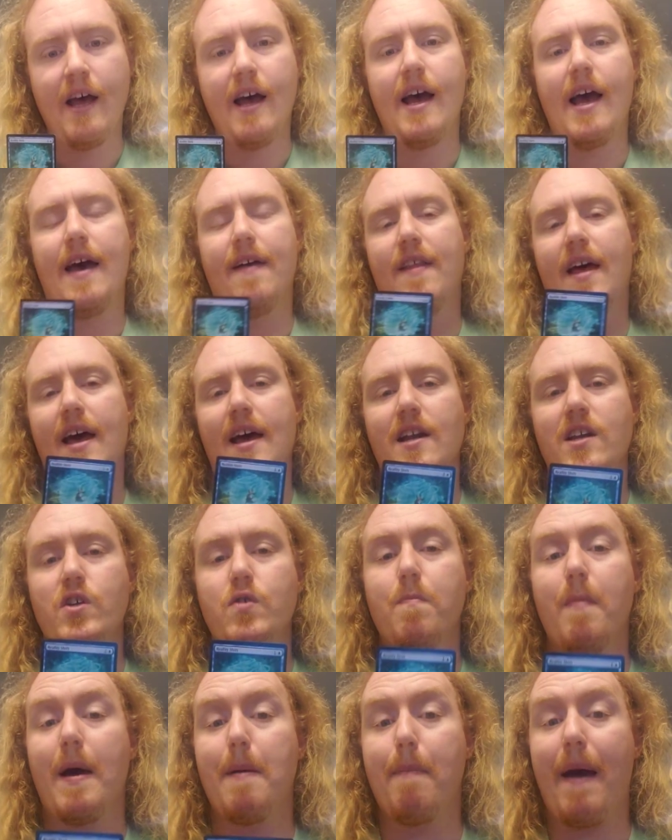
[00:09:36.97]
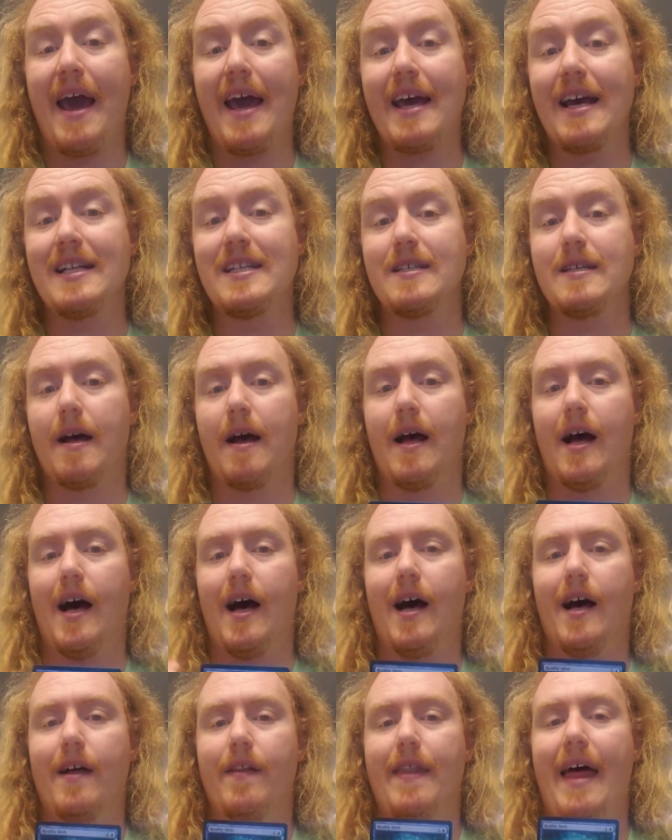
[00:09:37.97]
and then you may pay its
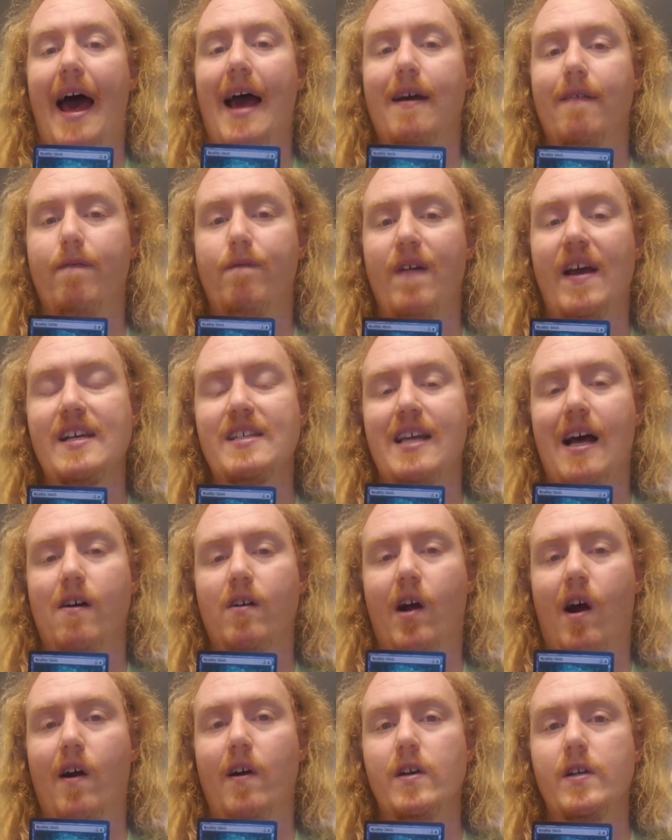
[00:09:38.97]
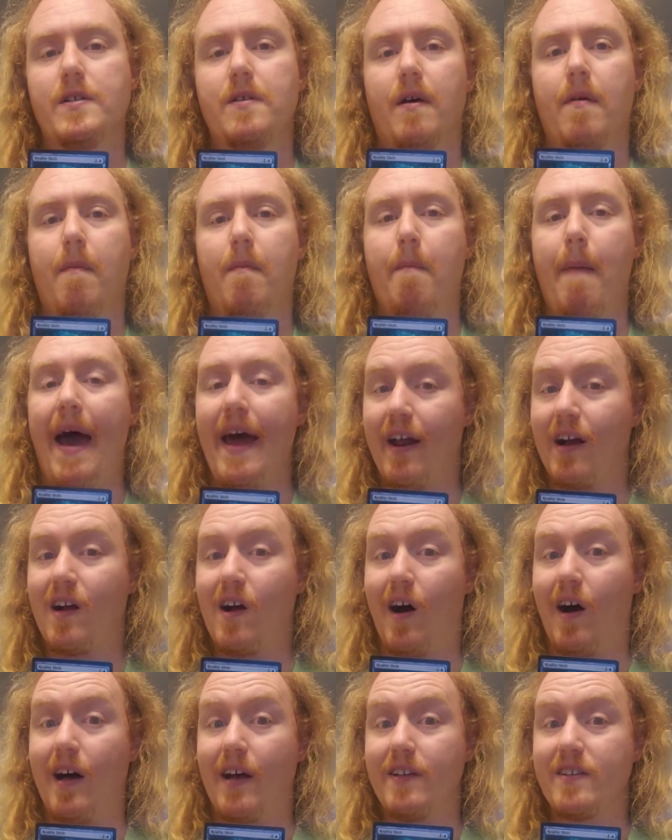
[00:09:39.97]
that face down card's mana
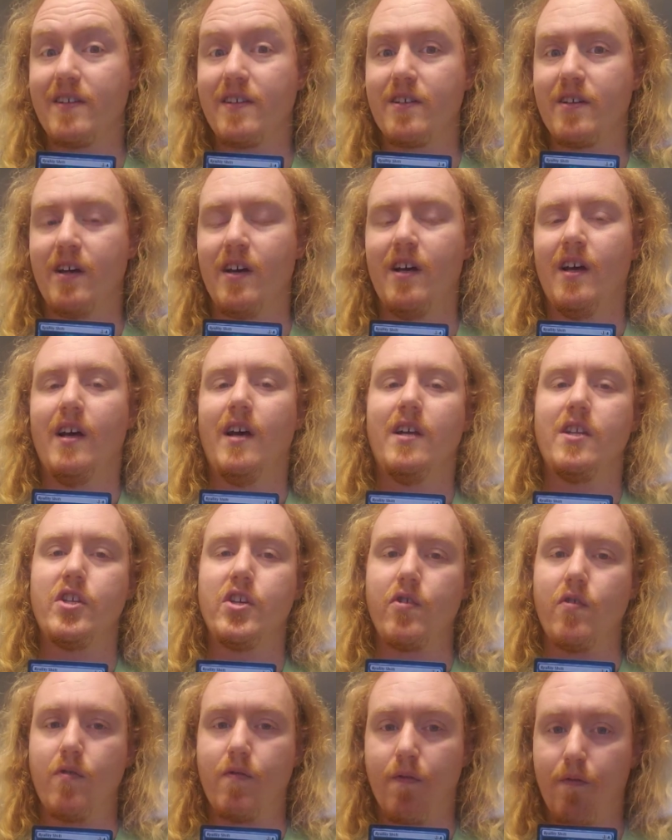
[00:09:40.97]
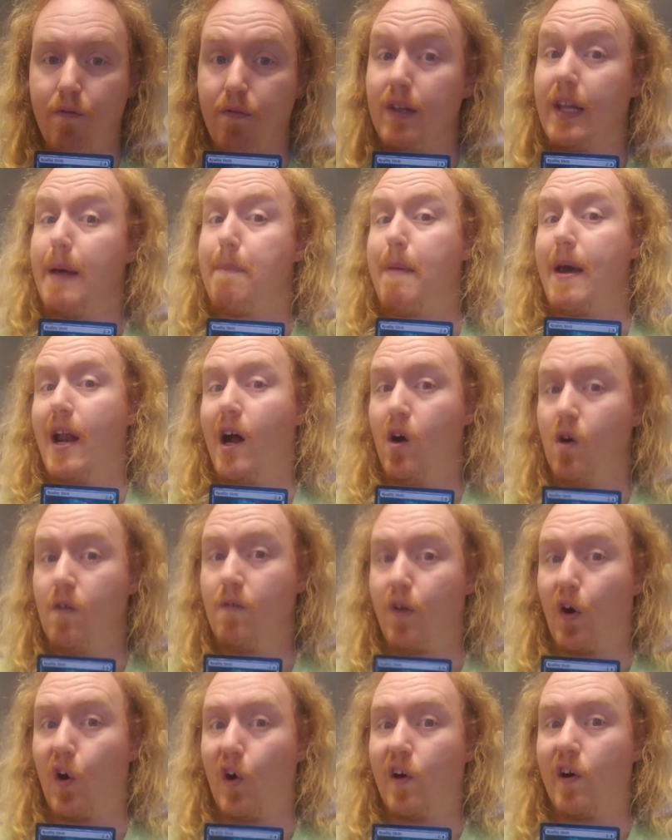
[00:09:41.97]
cost to flip it
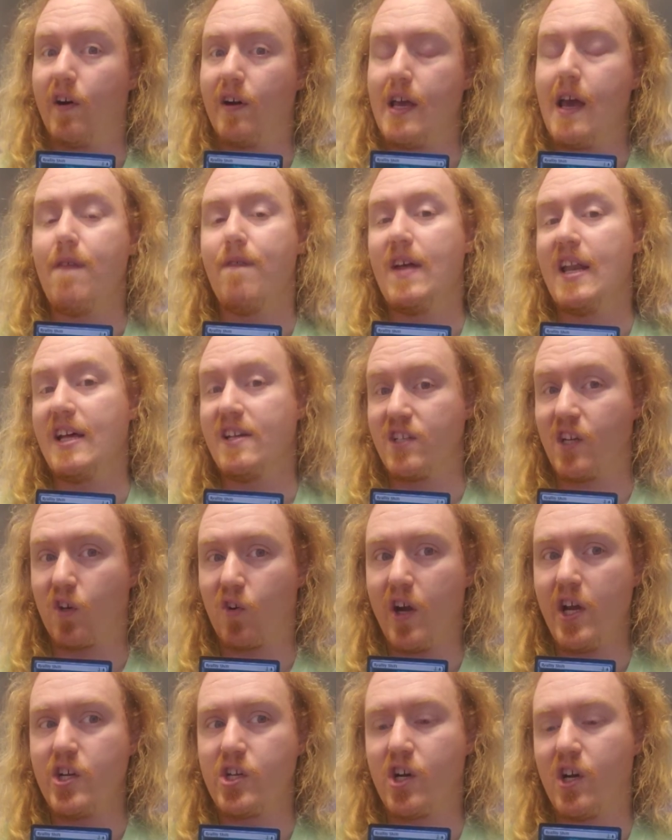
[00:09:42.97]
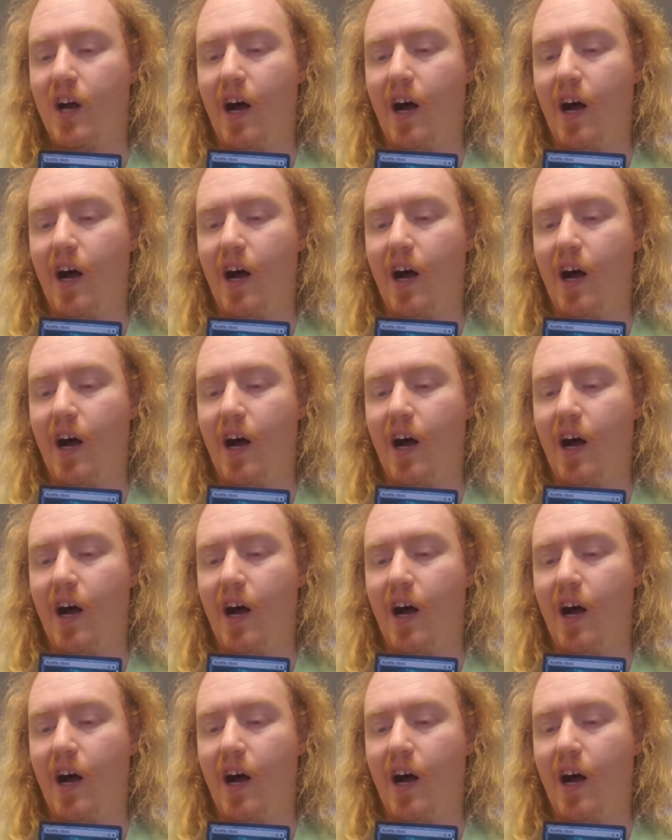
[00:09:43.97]
over if it is a creature.